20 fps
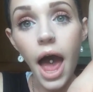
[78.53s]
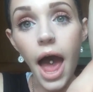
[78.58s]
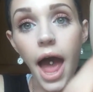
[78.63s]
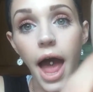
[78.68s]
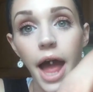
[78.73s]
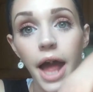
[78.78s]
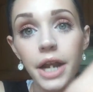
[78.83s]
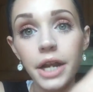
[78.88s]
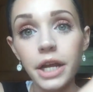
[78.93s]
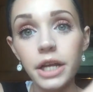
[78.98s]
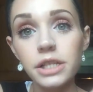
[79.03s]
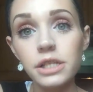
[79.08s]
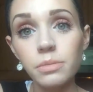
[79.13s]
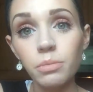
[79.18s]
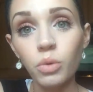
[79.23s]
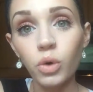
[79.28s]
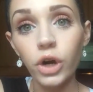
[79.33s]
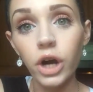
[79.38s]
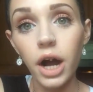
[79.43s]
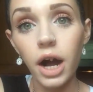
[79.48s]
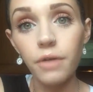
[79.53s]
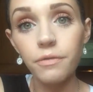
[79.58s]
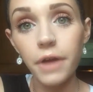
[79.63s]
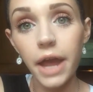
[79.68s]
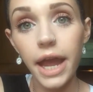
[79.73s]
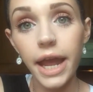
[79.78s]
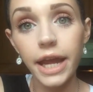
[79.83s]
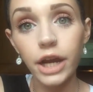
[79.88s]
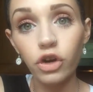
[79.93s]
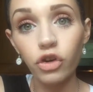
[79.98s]
And it's more of
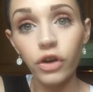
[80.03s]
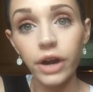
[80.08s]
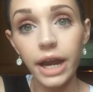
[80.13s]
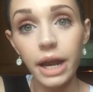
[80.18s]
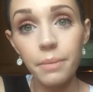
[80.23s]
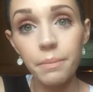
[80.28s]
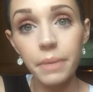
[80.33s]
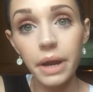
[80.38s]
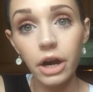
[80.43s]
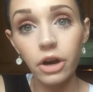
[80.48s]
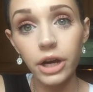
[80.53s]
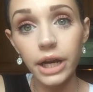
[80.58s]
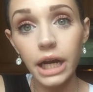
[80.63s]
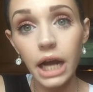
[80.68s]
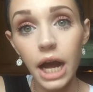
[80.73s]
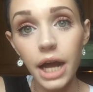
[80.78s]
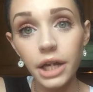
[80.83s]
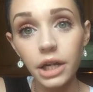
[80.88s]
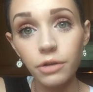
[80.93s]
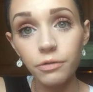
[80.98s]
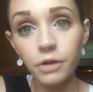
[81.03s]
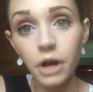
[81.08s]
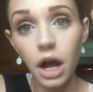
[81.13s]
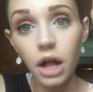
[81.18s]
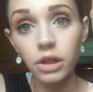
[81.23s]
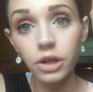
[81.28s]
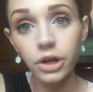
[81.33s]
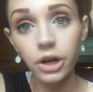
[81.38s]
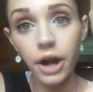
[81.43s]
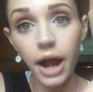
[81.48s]
a cranberry kind of
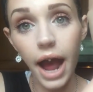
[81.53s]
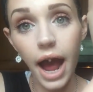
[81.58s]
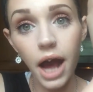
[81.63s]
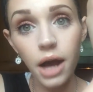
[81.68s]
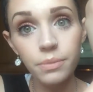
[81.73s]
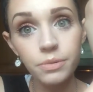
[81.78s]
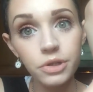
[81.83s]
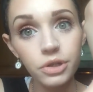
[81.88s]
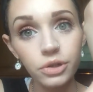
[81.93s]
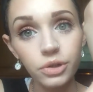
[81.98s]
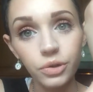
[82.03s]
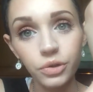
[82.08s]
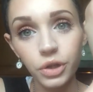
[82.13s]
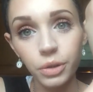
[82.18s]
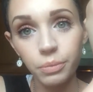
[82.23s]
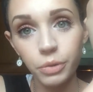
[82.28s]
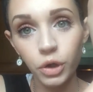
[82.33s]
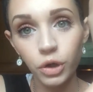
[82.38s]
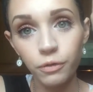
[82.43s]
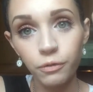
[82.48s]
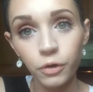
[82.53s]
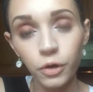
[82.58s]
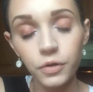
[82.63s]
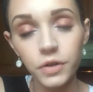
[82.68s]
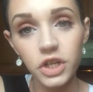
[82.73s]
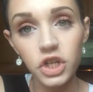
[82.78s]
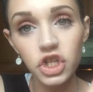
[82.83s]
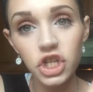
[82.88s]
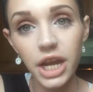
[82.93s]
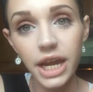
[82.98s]
color. Absolutely beautiful.
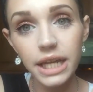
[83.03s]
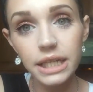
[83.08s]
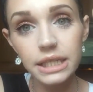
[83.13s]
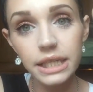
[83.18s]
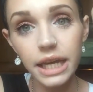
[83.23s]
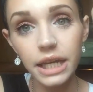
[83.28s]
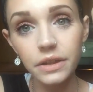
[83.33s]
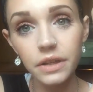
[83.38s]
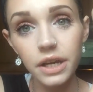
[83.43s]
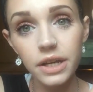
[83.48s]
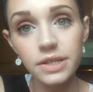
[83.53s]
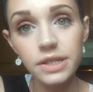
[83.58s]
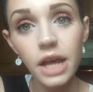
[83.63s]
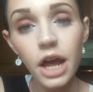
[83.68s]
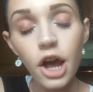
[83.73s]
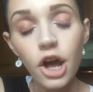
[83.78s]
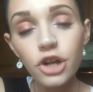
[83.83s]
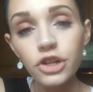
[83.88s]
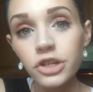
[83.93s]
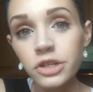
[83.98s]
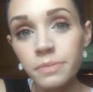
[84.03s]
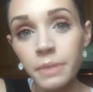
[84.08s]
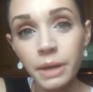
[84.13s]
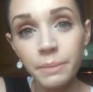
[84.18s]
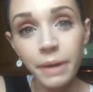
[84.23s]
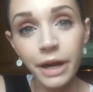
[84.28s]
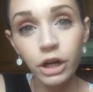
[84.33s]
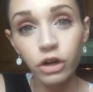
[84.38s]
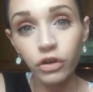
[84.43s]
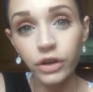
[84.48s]
These shades like this just
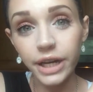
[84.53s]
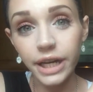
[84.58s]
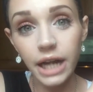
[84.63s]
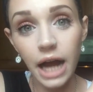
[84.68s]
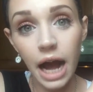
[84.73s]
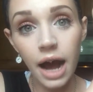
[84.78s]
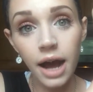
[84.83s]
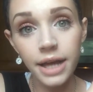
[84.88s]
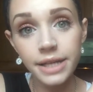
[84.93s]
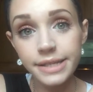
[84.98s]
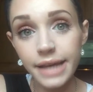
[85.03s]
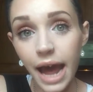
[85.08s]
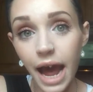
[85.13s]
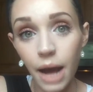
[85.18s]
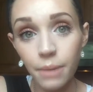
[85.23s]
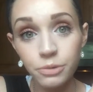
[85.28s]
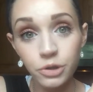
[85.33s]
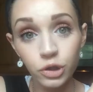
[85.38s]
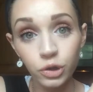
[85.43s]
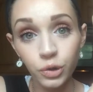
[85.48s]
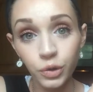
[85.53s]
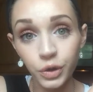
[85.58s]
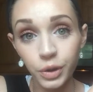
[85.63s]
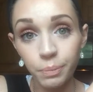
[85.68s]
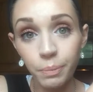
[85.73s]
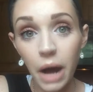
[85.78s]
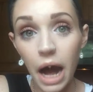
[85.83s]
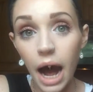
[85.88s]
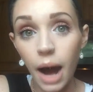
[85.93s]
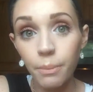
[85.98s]
make my green eyes absolutely
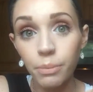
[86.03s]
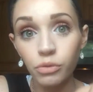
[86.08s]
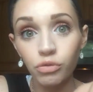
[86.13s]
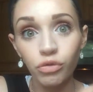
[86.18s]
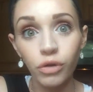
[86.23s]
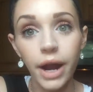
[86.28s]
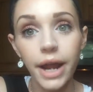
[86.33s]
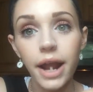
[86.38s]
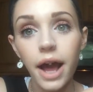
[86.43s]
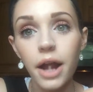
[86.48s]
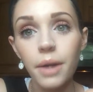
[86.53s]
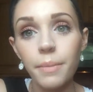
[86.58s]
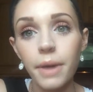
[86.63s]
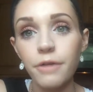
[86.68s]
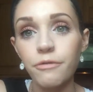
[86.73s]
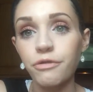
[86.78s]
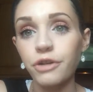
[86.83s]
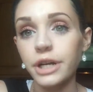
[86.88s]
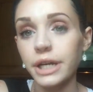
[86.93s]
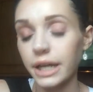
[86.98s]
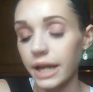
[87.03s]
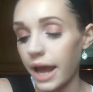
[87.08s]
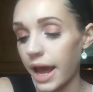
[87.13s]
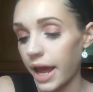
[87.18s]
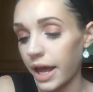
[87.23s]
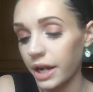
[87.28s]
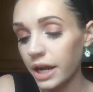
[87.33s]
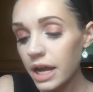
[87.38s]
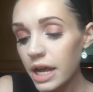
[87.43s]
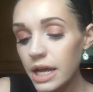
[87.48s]
pop right out of my freaking
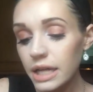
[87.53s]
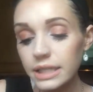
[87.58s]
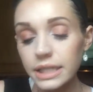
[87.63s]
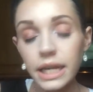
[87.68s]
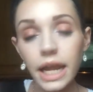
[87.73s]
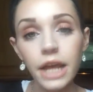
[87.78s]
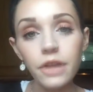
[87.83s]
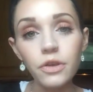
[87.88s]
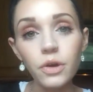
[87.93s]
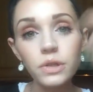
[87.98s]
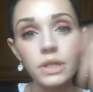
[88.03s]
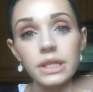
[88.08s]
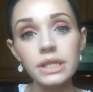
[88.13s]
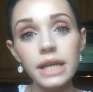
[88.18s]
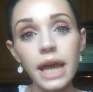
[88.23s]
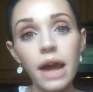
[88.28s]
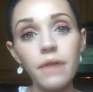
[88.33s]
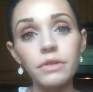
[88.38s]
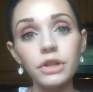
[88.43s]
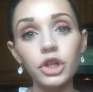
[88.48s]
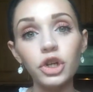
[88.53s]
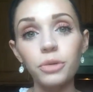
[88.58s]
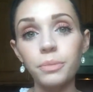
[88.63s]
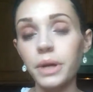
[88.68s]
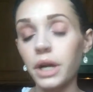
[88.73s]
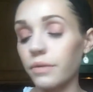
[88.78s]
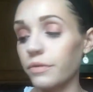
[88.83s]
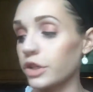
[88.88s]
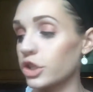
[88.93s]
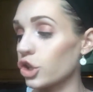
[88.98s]
head. Today, though, since I have a little bit
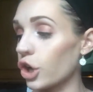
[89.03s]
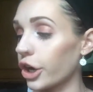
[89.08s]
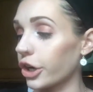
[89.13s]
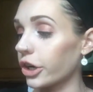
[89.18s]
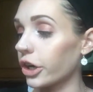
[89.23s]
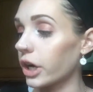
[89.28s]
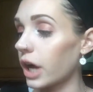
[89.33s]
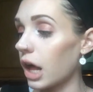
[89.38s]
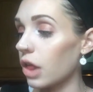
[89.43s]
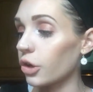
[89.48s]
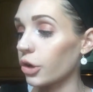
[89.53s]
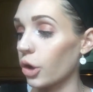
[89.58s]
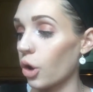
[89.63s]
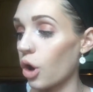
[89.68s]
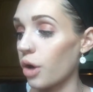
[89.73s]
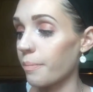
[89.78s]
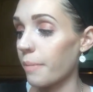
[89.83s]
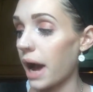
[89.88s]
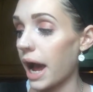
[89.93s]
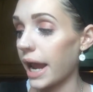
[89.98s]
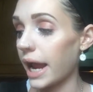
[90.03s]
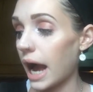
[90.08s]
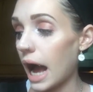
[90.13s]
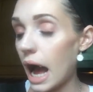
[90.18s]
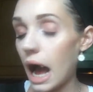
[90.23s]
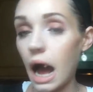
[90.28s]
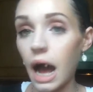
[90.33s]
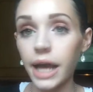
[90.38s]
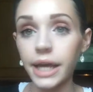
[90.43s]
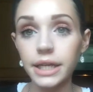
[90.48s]
of a darker color on my
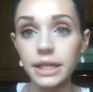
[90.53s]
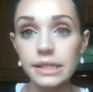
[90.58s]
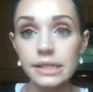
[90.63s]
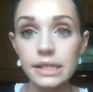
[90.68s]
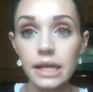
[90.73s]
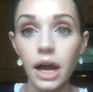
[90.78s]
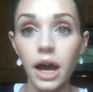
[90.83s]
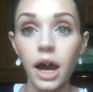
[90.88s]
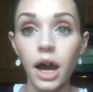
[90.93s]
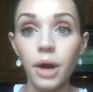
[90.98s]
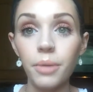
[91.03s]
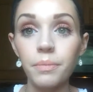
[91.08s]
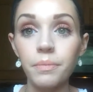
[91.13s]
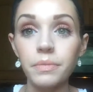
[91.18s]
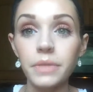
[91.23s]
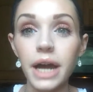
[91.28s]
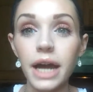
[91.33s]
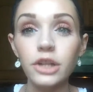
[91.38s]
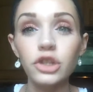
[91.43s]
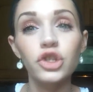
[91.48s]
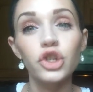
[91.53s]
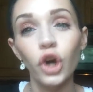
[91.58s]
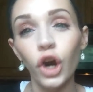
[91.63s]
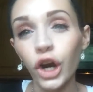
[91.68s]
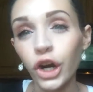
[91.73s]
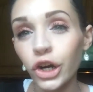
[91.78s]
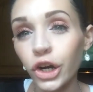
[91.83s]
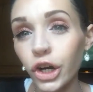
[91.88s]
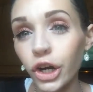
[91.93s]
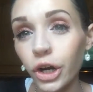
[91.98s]
eyes, not
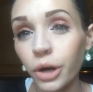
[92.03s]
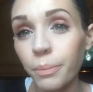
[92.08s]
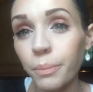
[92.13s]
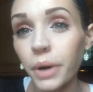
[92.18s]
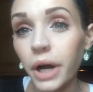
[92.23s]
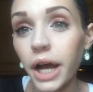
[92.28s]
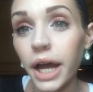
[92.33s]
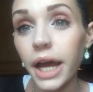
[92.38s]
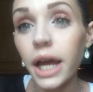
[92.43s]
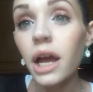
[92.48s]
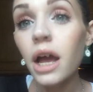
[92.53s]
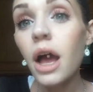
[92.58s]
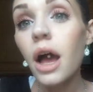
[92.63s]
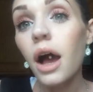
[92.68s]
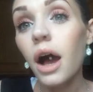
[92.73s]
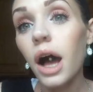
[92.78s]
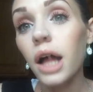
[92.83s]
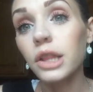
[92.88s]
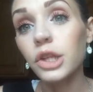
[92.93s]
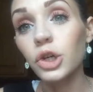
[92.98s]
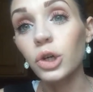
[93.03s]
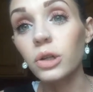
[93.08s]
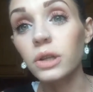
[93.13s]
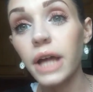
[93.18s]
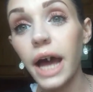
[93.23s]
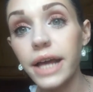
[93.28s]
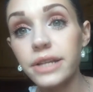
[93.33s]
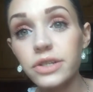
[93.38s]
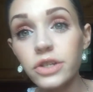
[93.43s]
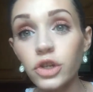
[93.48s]
darker, but a little
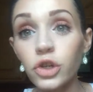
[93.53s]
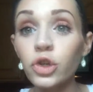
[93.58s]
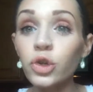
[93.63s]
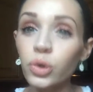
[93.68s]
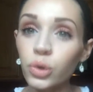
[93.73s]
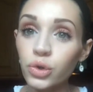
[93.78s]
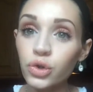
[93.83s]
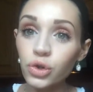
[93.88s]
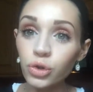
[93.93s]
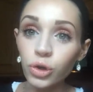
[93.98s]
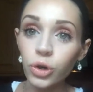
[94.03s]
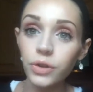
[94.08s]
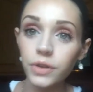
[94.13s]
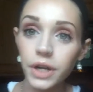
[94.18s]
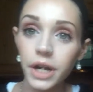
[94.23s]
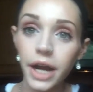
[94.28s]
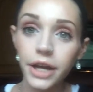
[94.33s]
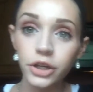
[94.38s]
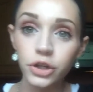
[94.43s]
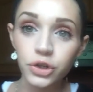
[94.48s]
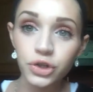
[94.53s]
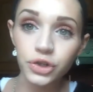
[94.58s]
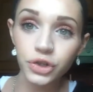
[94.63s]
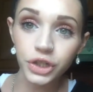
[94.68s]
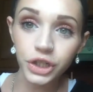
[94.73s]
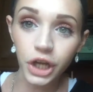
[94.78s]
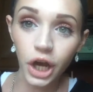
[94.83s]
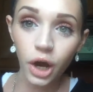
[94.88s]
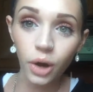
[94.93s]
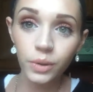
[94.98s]
less neutral than I
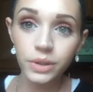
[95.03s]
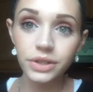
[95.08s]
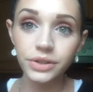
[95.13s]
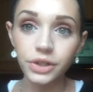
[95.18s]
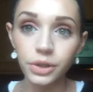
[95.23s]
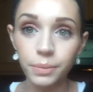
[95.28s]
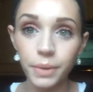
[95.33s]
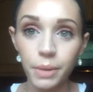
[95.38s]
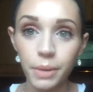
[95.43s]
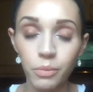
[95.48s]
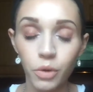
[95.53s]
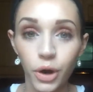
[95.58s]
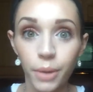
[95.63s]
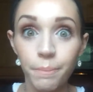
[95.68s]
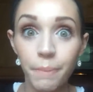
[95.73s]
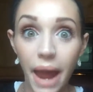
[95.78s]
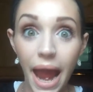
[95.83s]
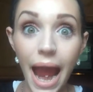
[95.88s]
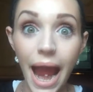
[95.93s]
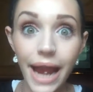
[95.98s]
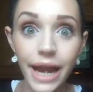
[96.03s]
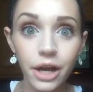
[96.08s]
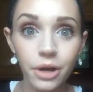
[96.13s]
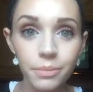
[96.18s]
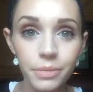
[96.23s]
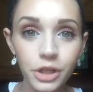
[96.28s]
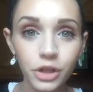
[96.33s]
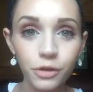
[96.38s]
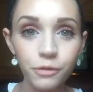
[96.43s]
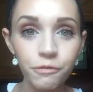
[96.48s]
usually go. It's a little bit more
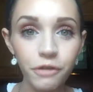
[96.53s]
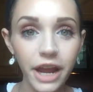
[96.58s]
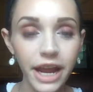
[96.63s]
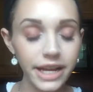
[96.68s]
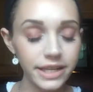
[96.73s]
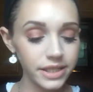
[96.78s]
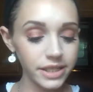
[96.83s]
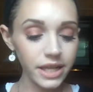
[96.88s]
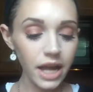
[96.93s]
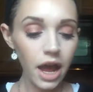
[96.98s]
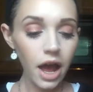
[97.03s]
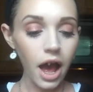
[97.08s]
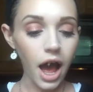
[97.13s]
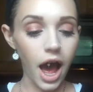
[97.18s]
bam in your face.